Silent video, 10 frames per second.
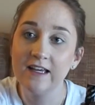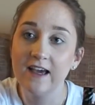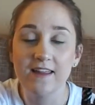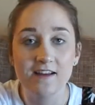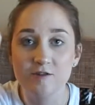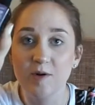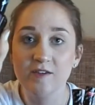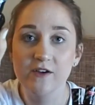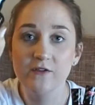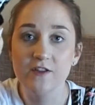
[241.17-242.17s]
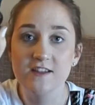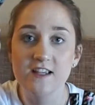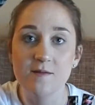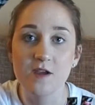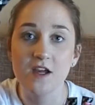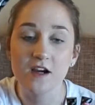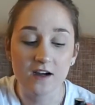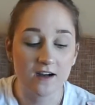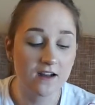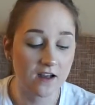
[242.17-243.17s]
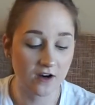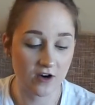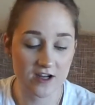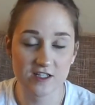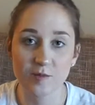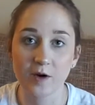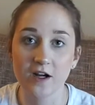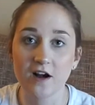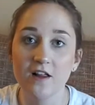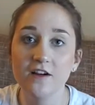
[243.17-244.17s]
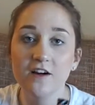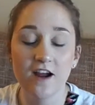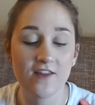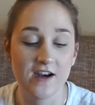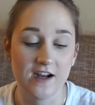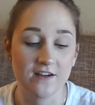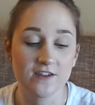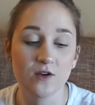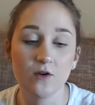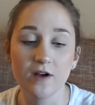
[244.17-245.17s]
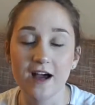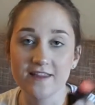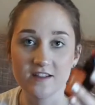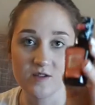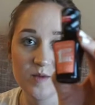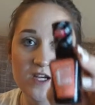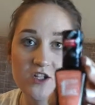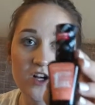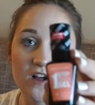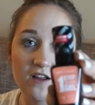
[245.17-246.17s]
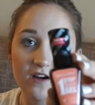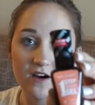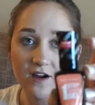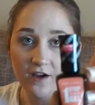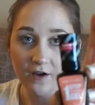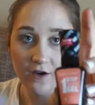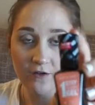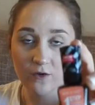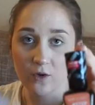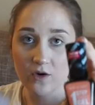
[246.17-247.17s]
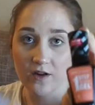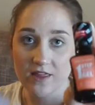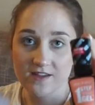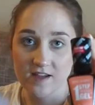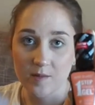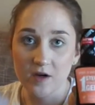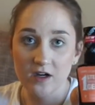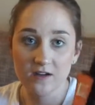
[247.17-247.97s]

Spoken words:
I think it's perfect for this time of year, a great spring color. And then I also got this peach color for the summer.